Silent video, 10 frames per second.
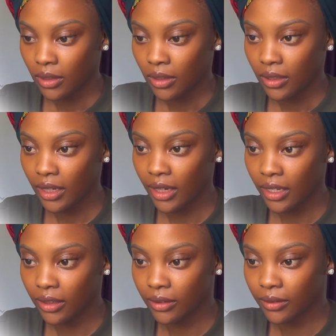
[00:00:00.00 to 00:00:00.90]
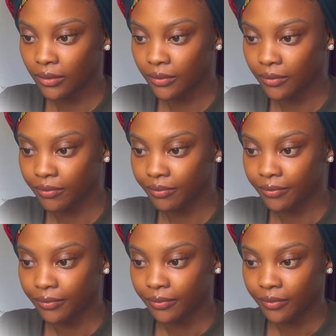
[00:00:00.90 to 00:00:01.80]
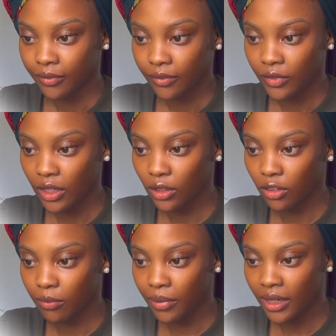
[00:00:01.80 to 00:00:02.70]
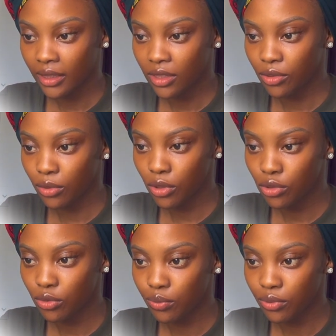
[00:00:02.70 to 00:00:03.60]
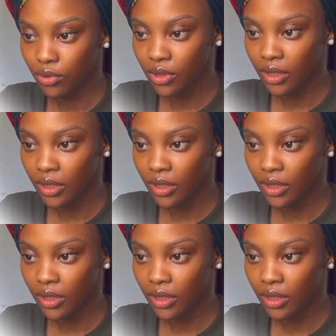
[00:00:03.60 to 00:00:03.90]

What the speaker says: Then date of birth, you want to put